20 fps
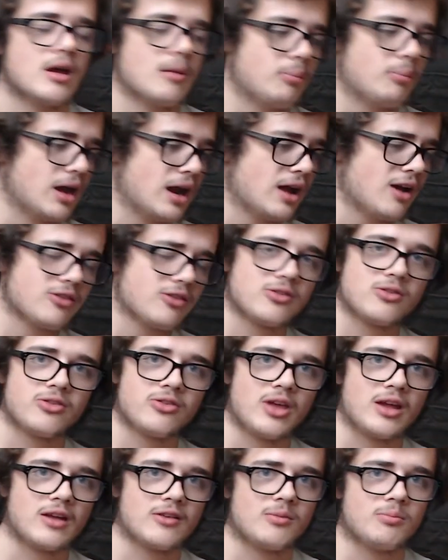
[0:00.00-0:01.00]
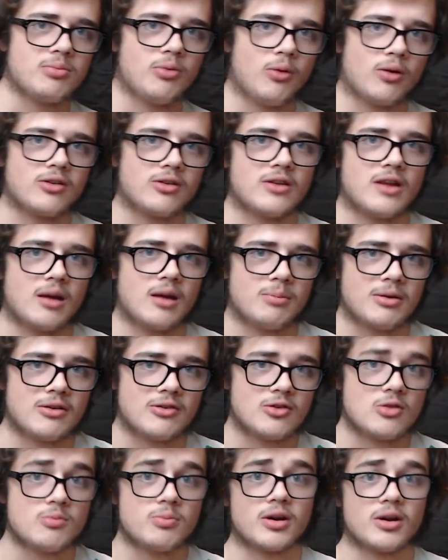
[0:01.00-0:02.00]
But I also just think it's important to not be
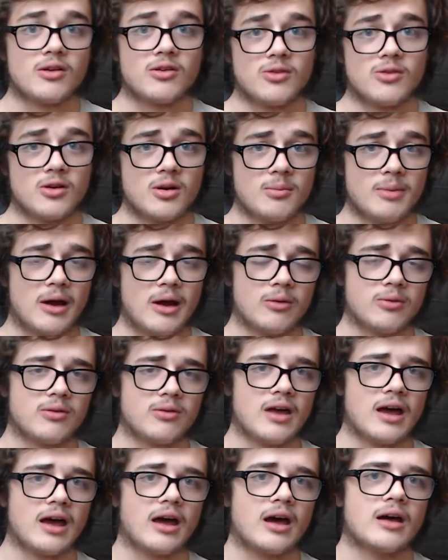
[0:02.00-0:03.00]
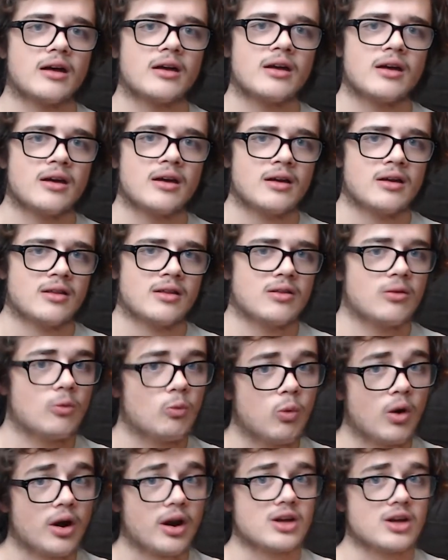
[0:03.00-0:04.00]
super concerned about
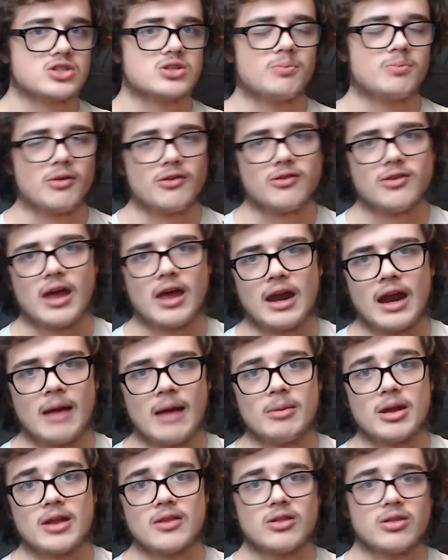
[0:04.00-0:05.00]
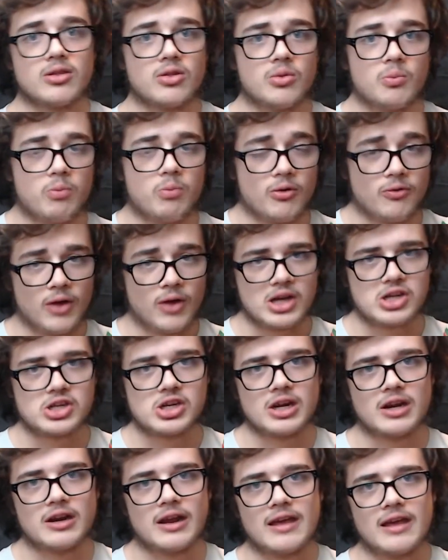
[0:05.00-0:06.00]
100%. I mean,
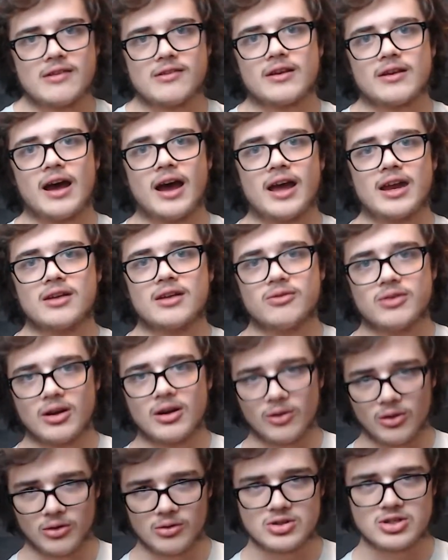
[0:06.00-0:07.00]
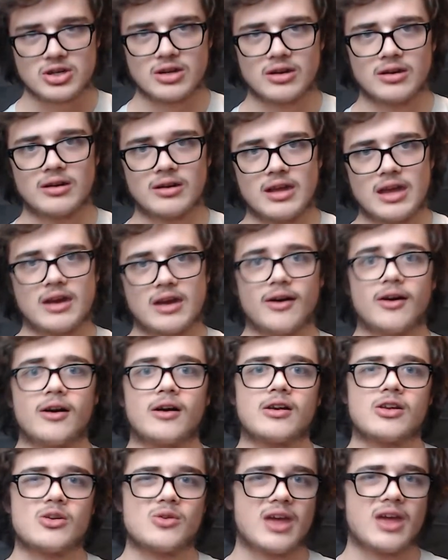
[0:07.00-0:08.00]
perfection is kind of an illusion in
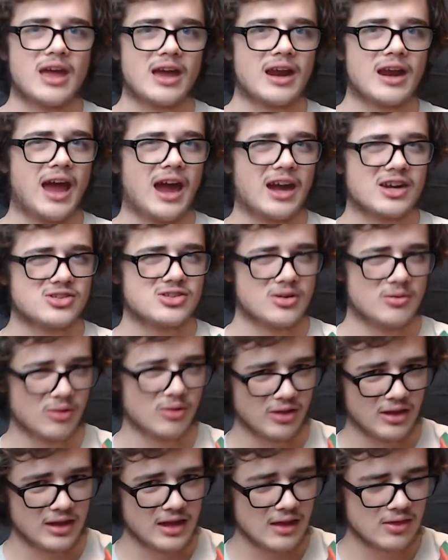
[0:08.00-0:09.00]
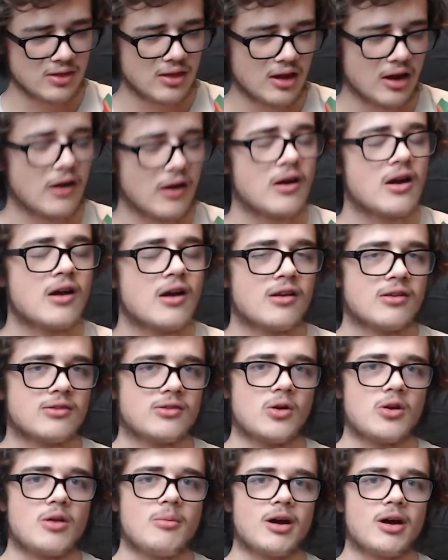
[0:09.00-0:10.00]
art. You can't actually really get there.
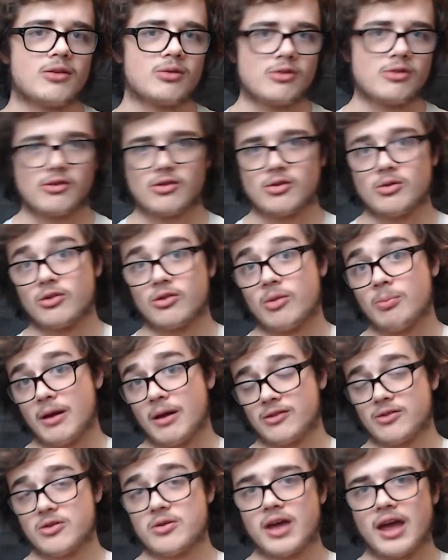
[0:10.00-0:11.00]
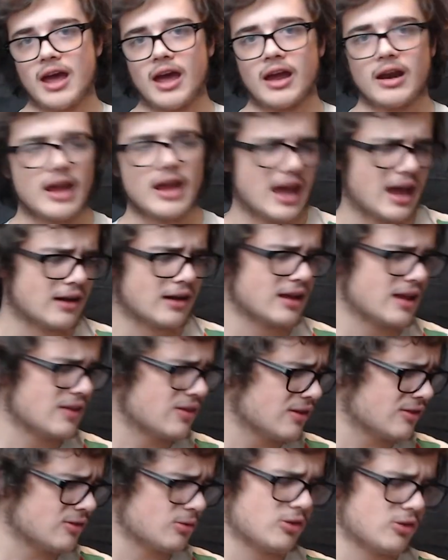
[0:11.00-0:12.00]
So you might as well just do as the best you can. And in
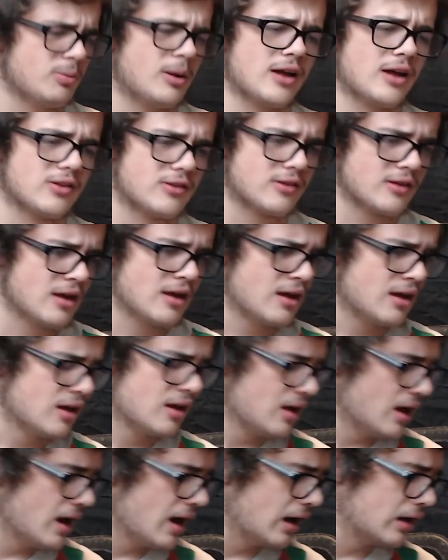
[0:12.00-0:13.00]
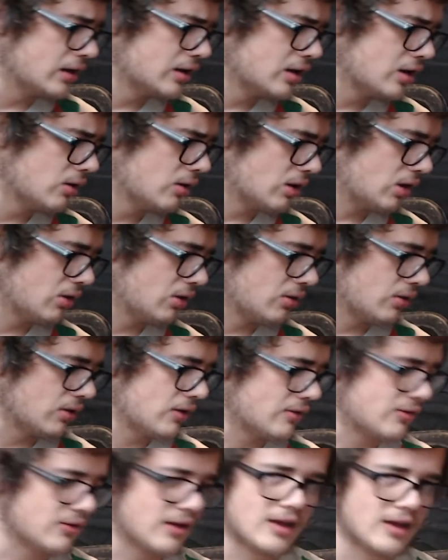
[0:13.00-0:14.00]
this response, it clearly
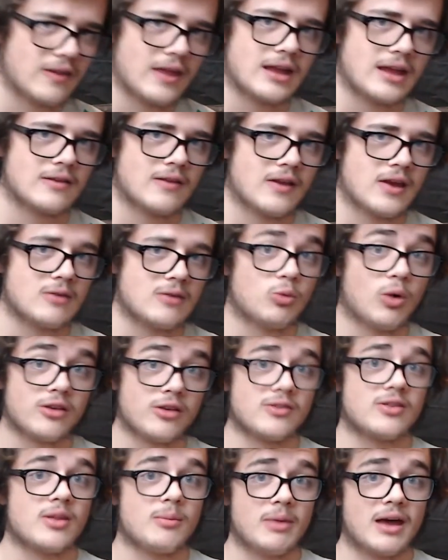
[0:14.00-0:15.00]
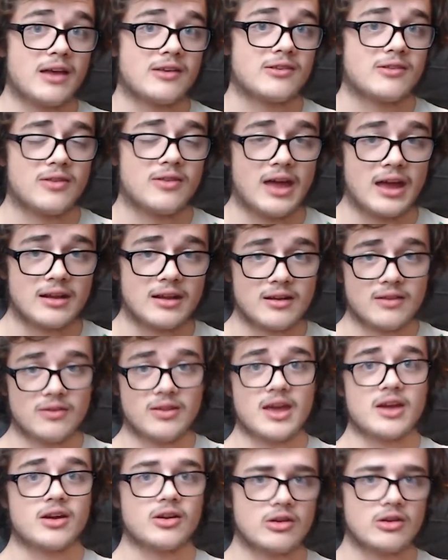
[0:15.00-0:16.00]
is saying that it wasn't the best that
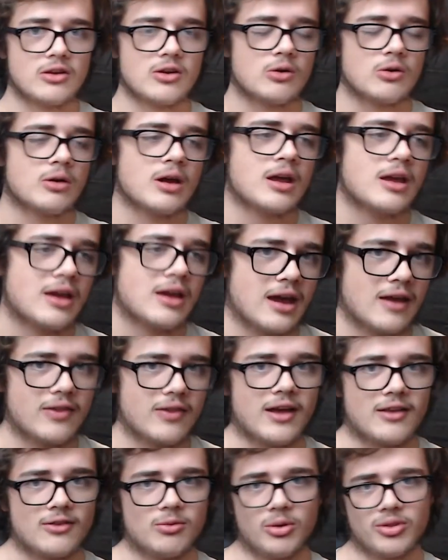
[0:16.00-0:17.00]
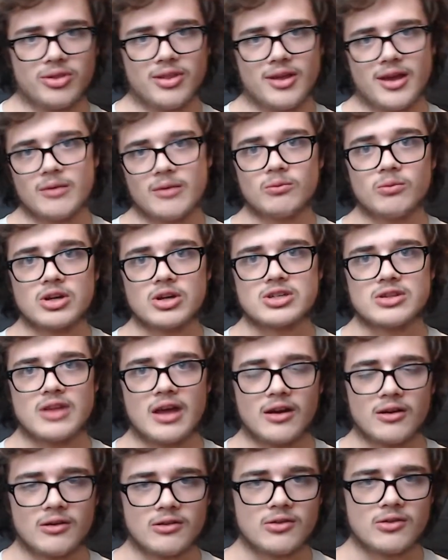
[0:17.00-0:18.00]
they could do. And that's what they wish they
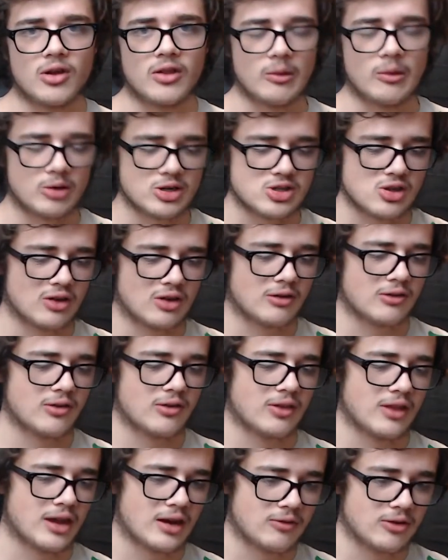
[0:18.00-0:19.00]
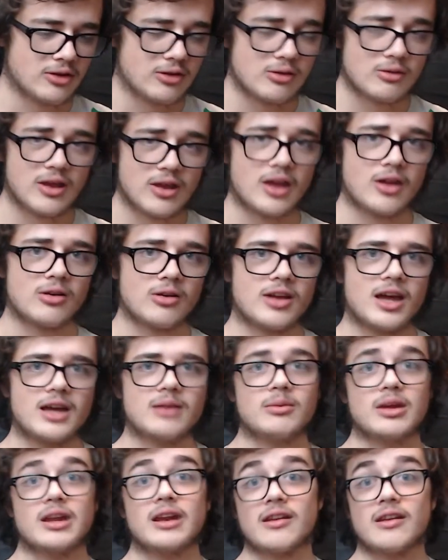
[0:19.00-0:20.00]
understood. They wish they understood that if you do take your
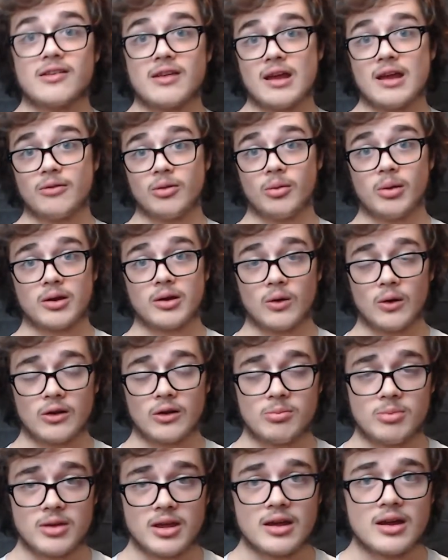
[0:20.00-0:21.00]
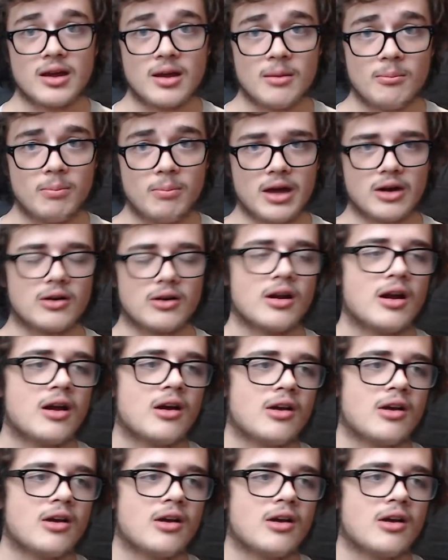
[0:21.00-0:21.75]
time, it is inevitably going to be better.